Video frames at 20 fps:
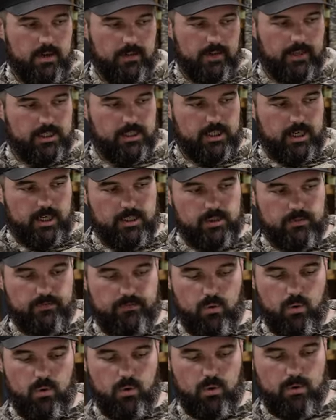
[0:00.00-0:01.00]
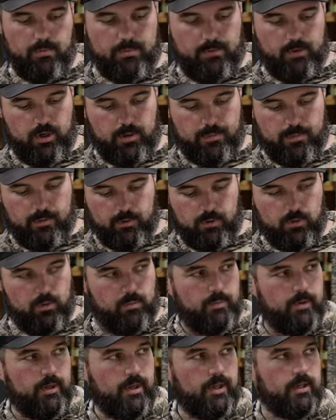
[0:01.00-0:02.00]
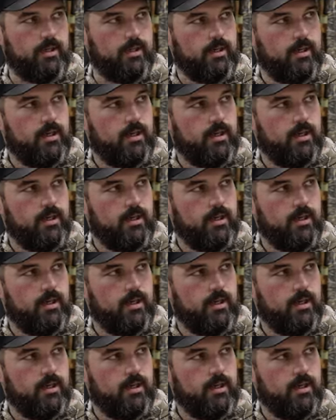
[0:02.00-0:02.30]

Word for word: They changed the forearm grip a little bit.